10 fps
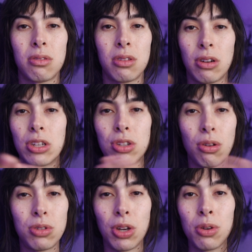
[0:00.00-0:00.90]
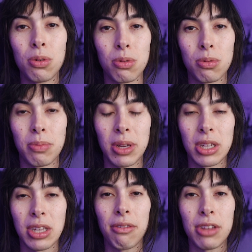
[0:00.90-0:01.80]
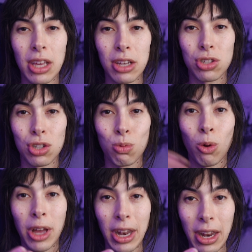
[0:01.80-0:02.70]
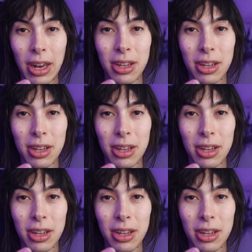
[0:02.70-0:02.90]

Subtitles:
There is no 2, because everything is just 1.